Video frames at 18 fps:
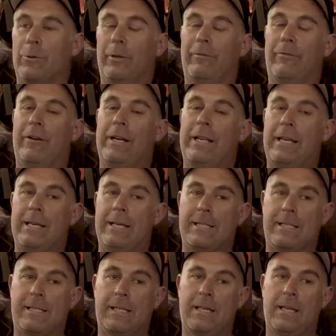really funny
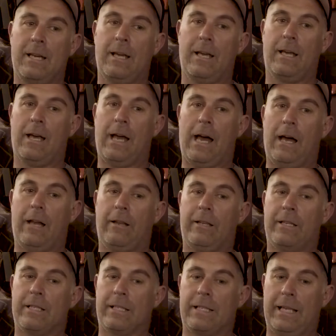is out
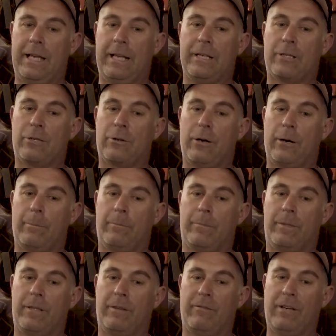of this latest
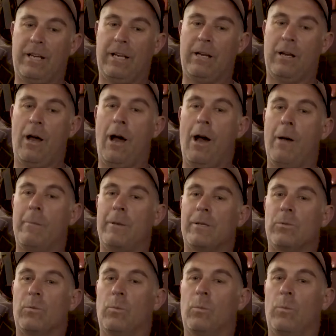trip to Vietnam
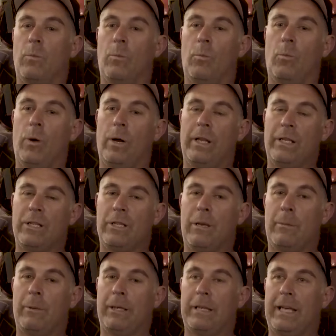is one of the
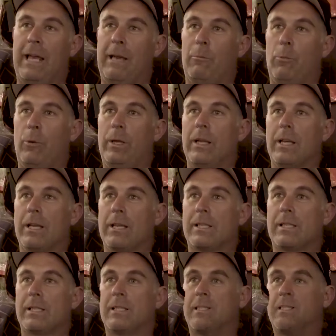gentlemen that came with
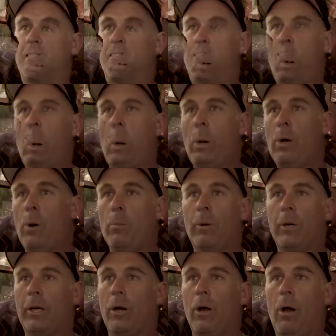us didn't do any
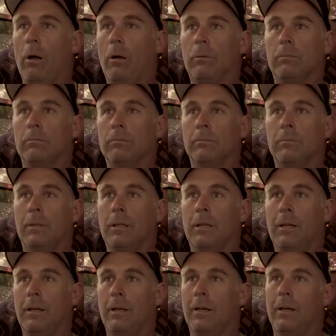homework at all.
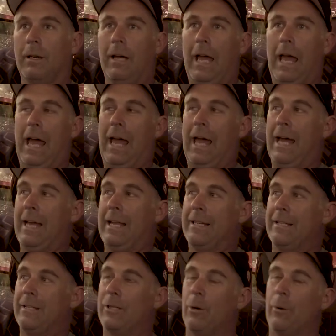
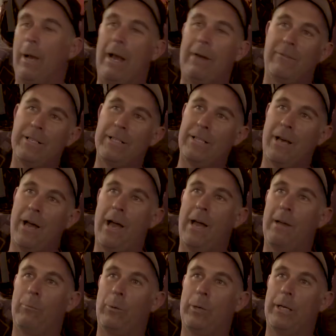And so every
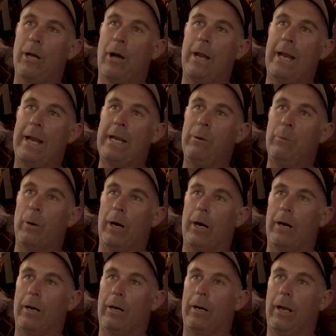time we got
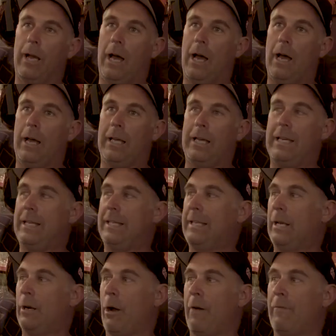anywhere,
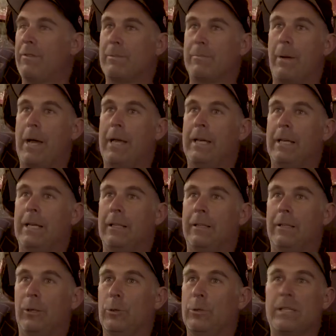he'd get off his bike
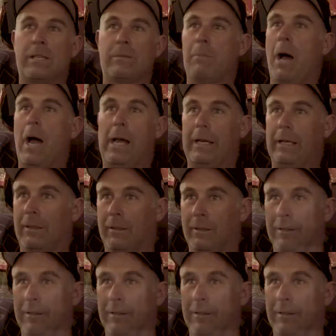and lose his mind.